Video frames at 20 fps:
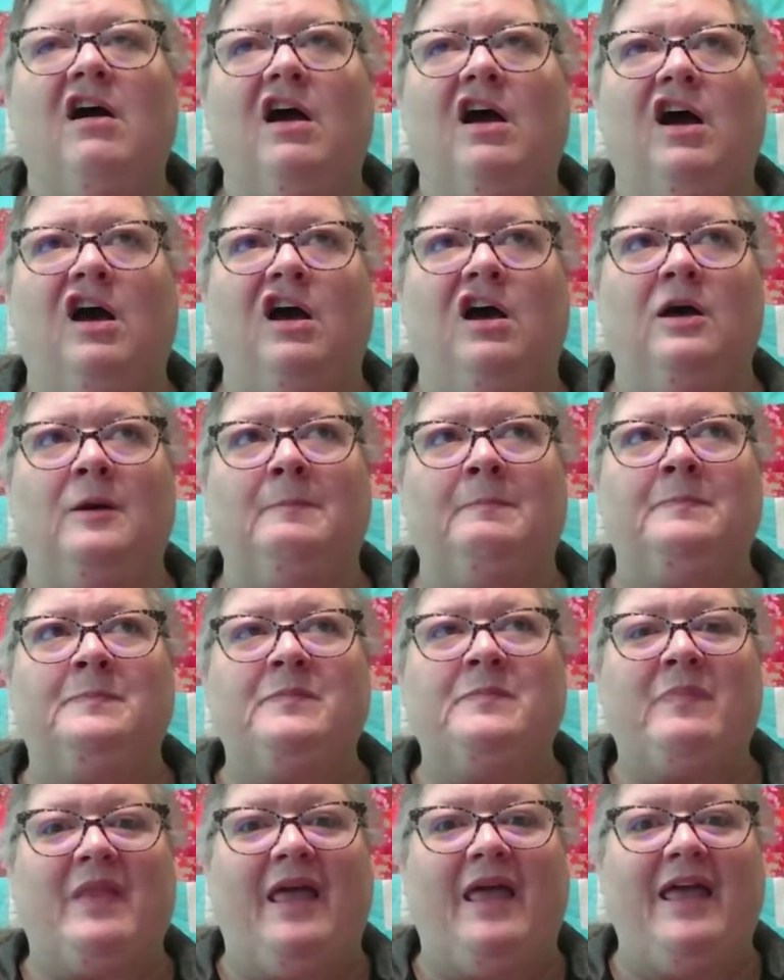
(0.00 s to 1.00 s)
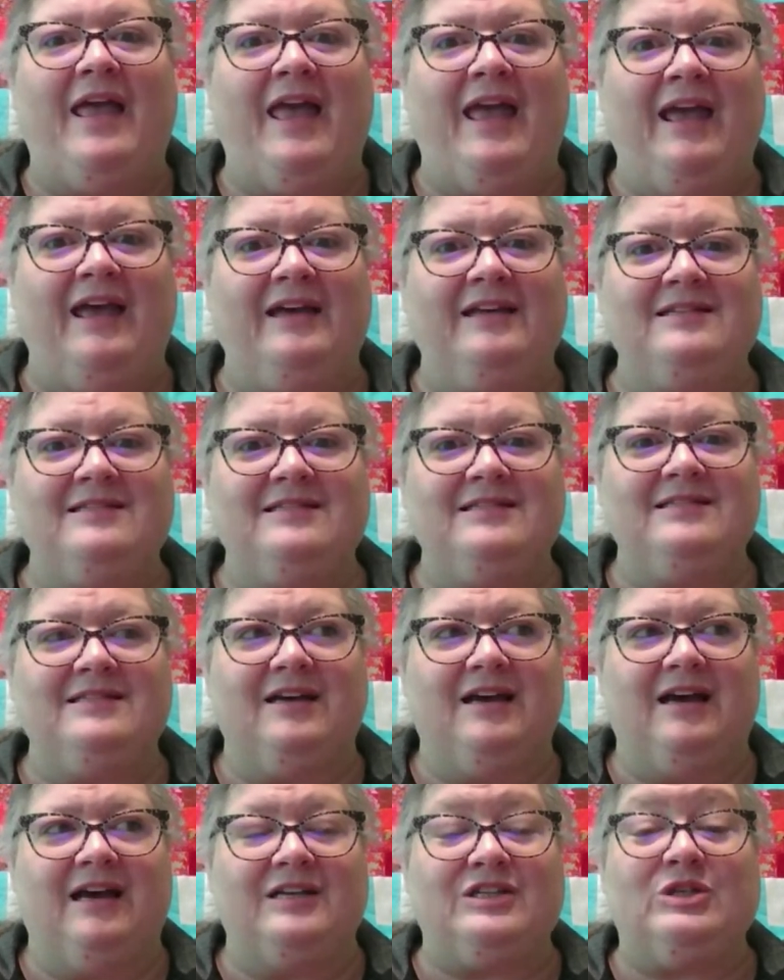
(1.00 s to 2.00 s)
and
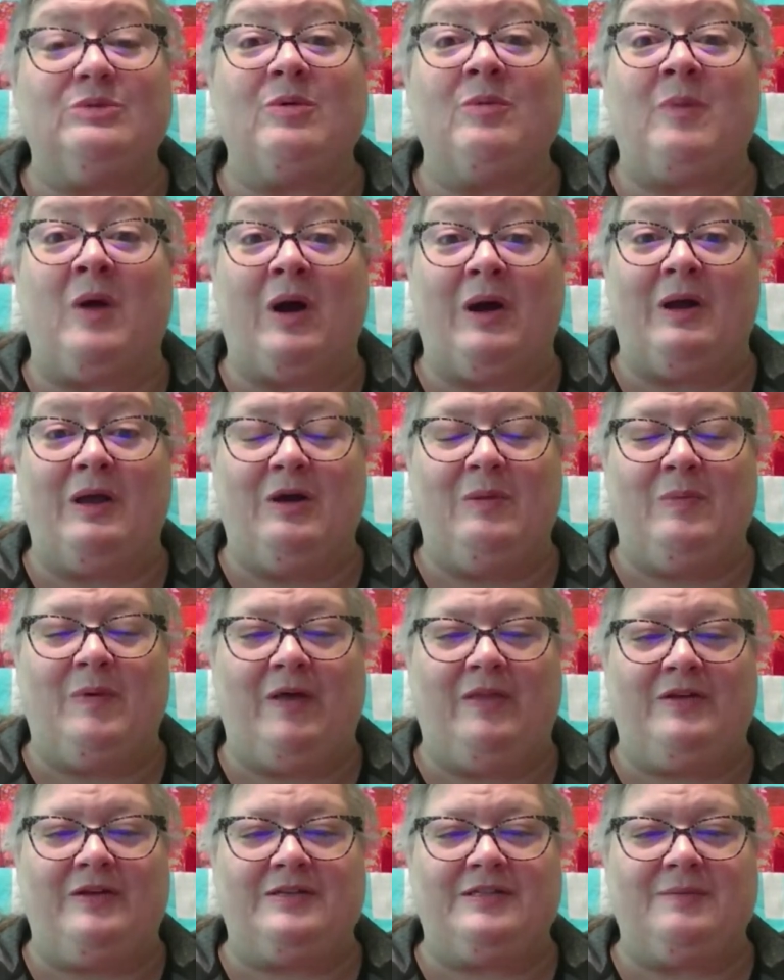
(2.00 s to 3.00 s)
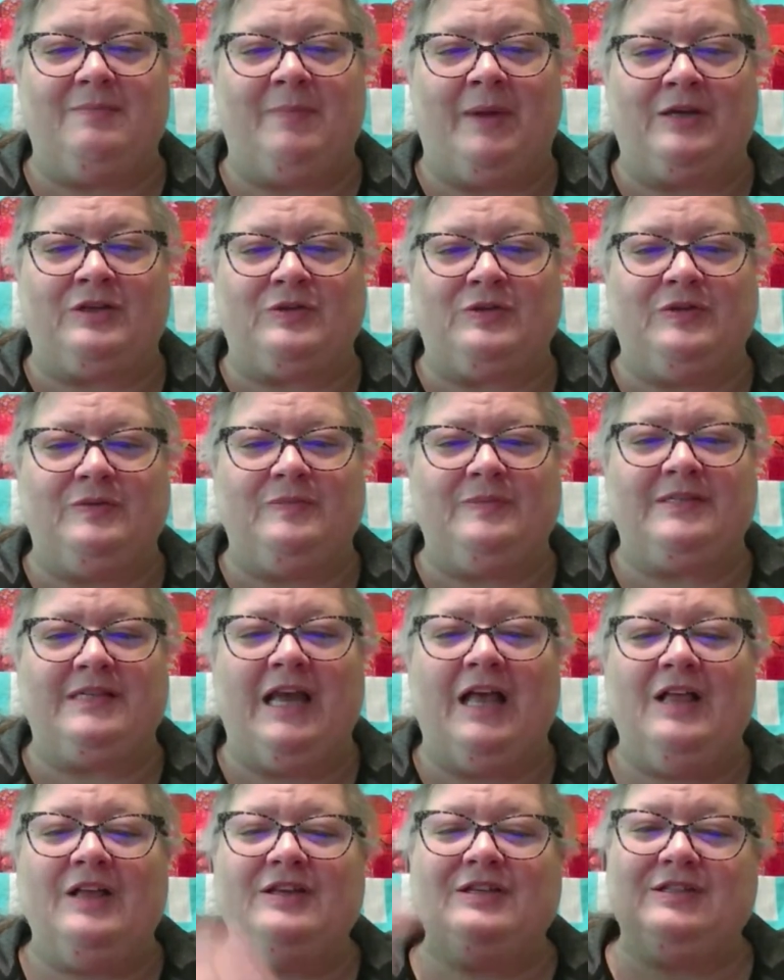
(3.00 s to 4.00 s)
Super Mario Brothers mushrooms.
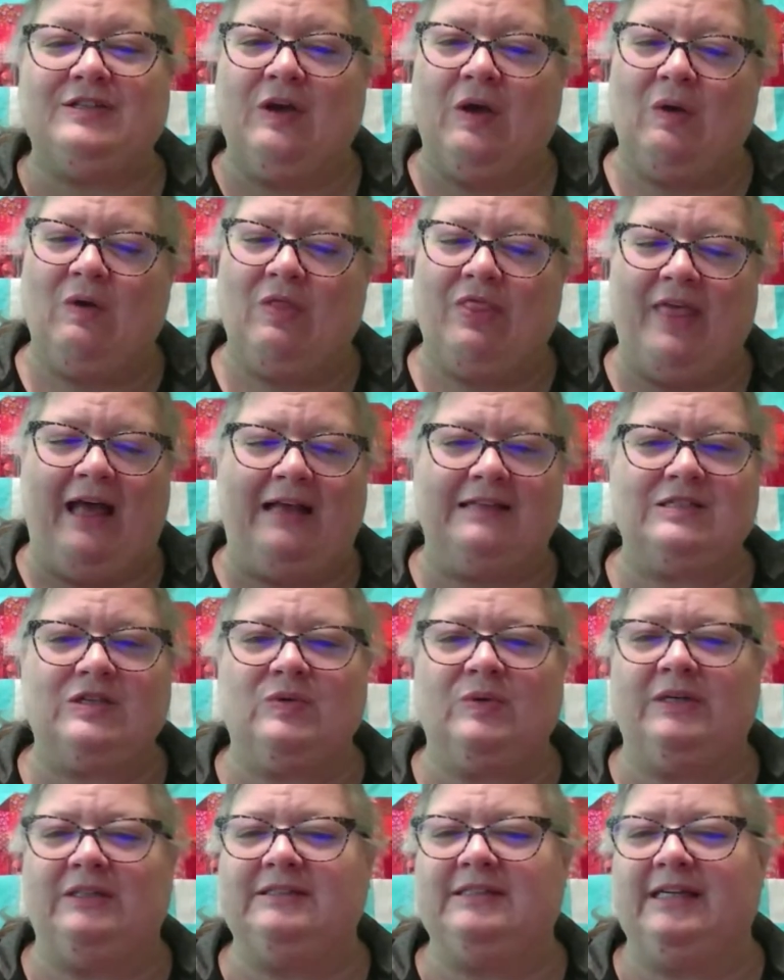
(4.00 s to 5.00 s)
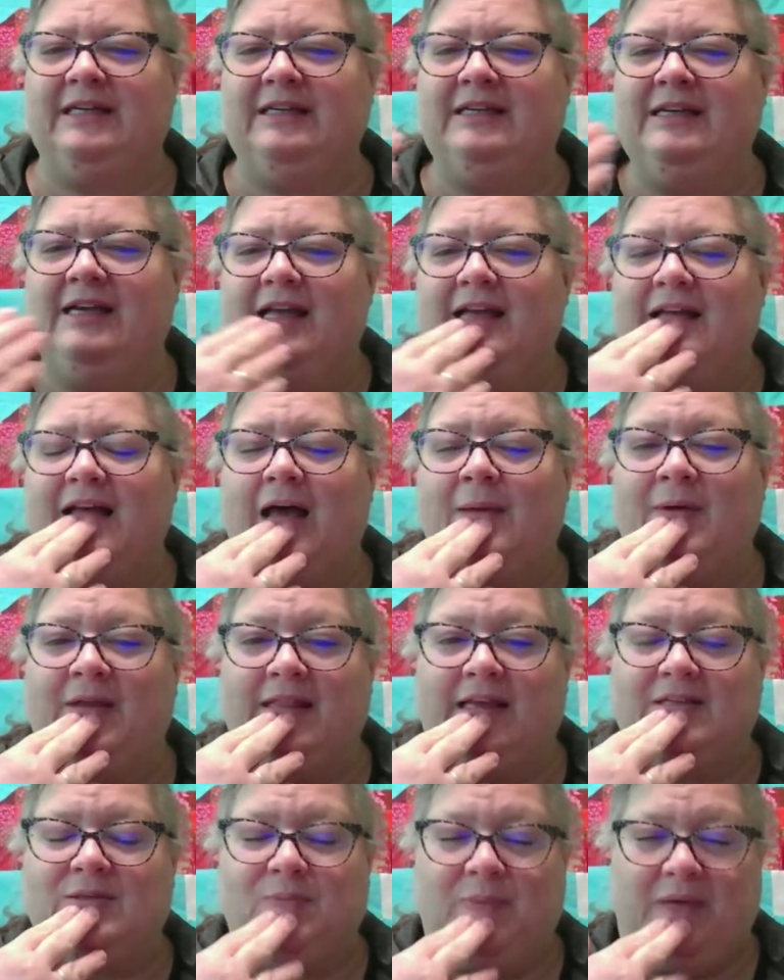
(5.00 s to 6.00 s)
So that's quilted. I mean,
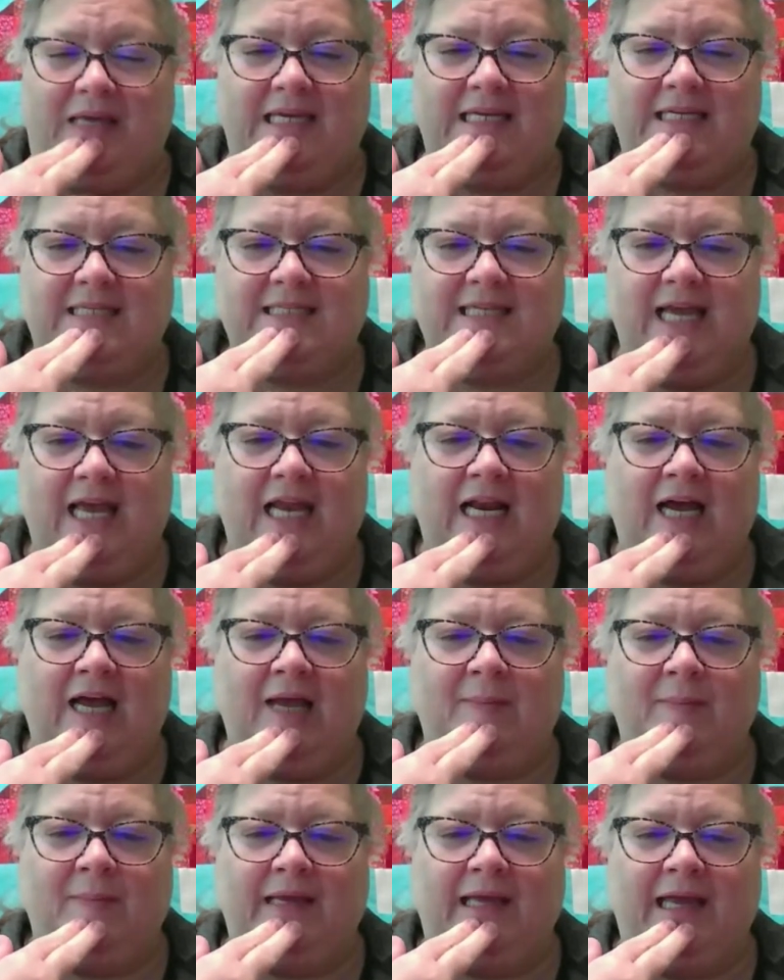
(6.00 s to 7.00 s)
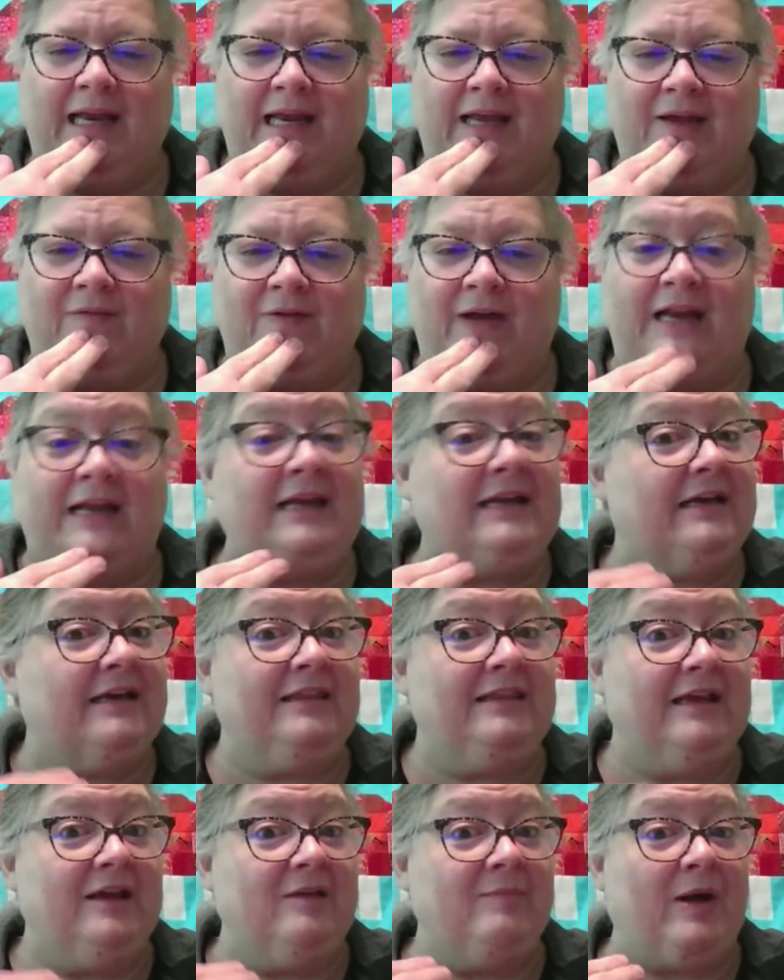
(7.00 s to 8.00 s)
that's pieced, and I'm getting ready to
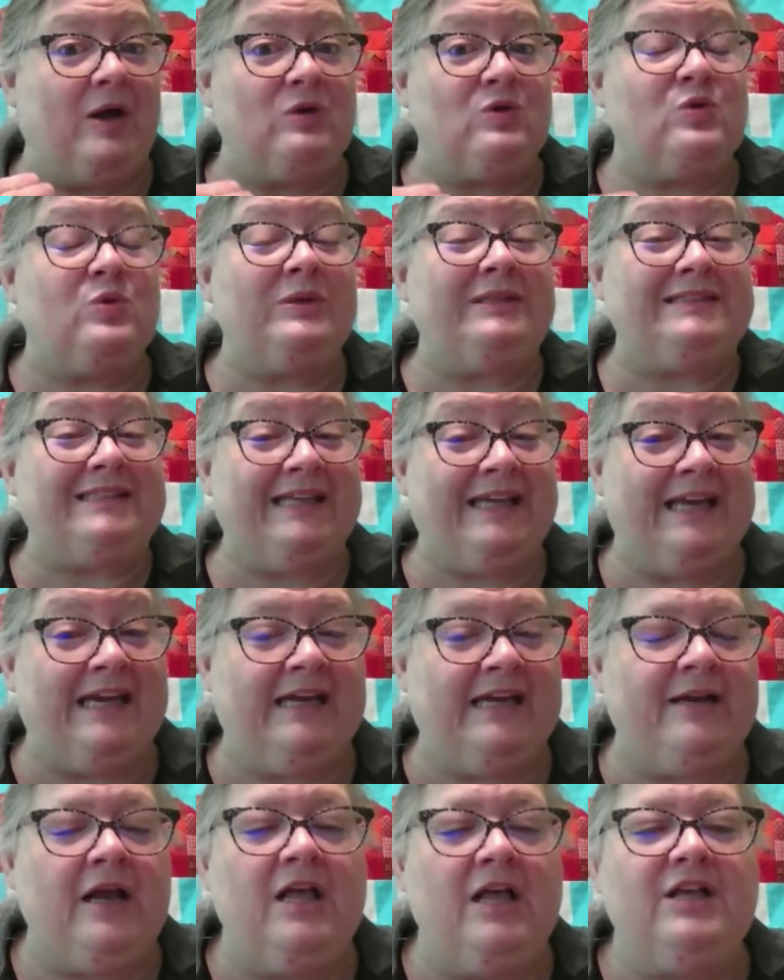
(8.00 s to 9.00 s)
think about quilting it.